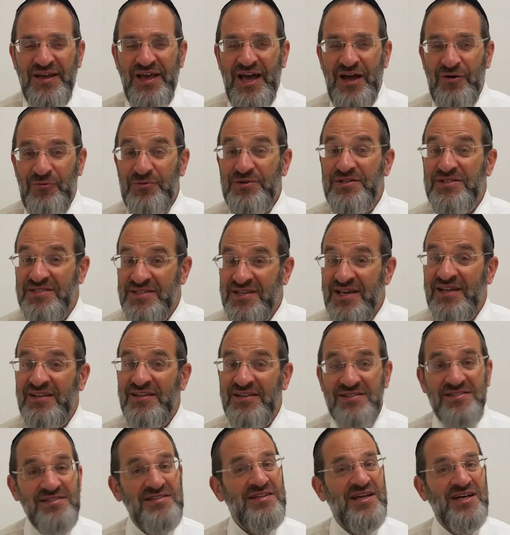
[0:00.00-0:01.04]
and we say,
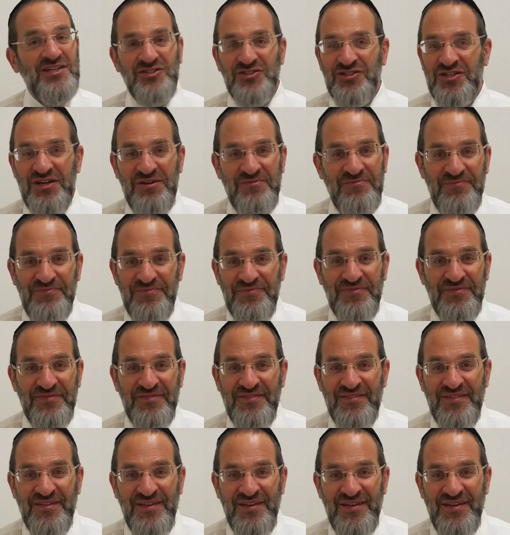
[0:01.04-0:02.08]
listen, Hashem,
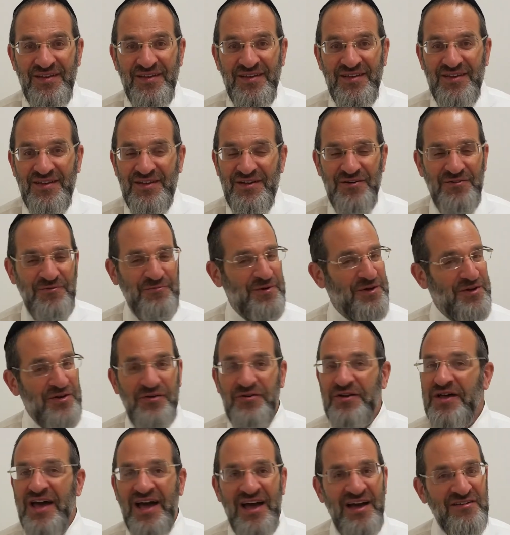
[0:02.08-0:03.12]
we
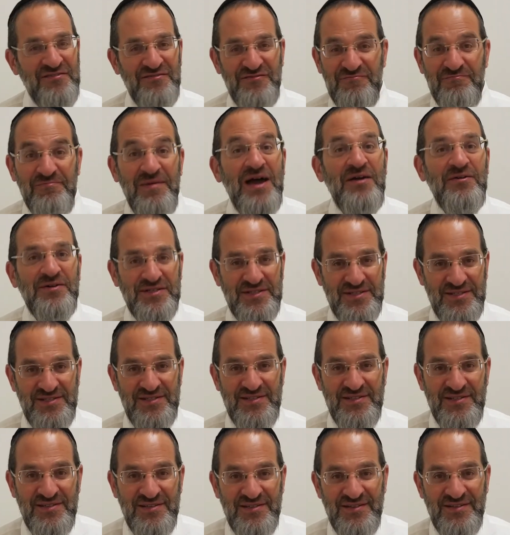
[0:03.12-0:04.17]
don't have
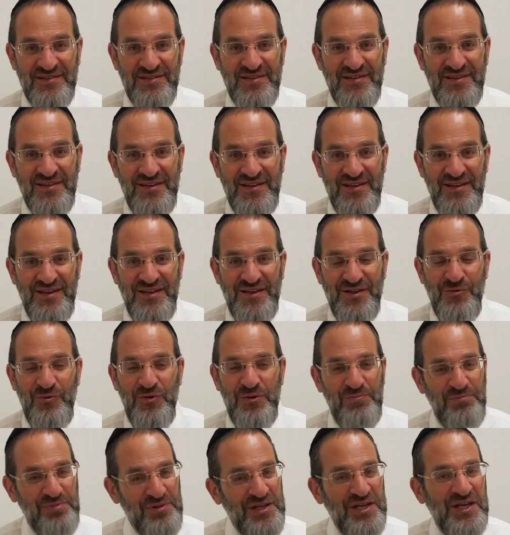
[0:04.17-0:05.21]
merits.
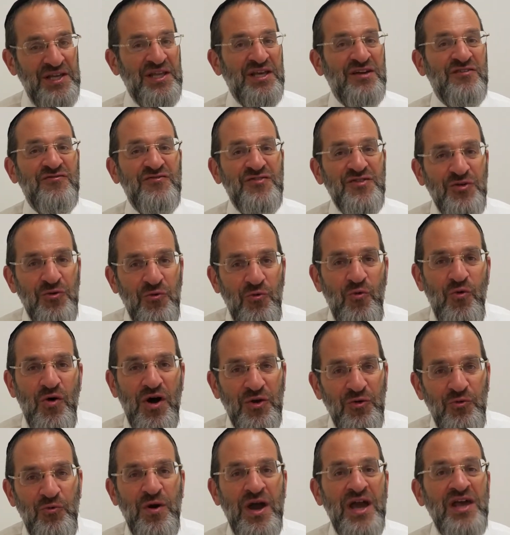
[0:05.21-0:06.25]
We're pleading for the
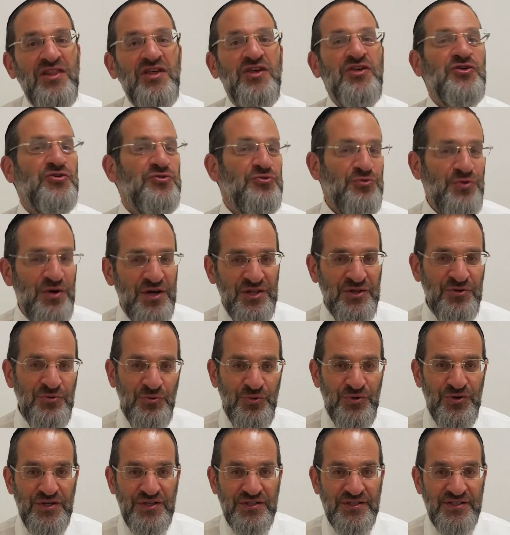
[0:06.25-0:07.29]
one way that you run the
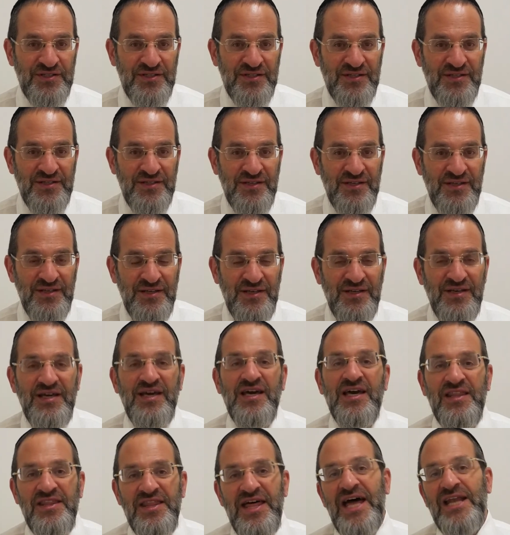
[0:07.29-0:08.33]
world,
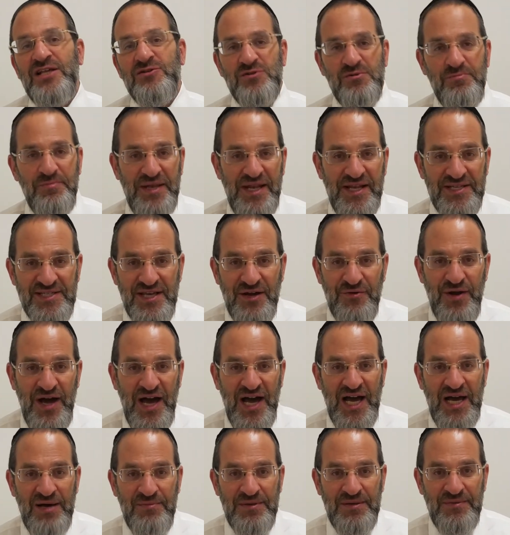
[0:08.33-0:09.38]
and that is with midas
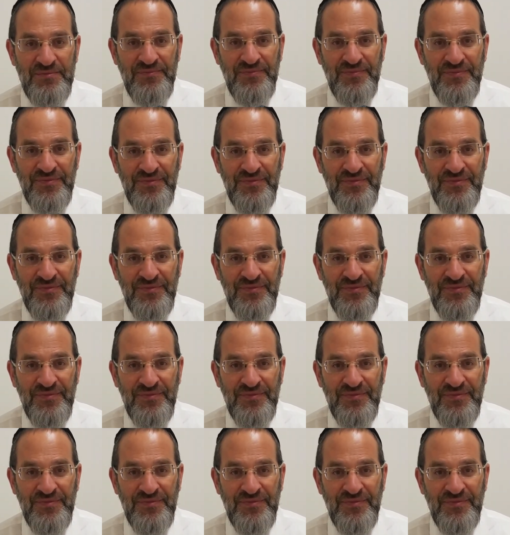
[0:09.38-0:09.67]
harachamim.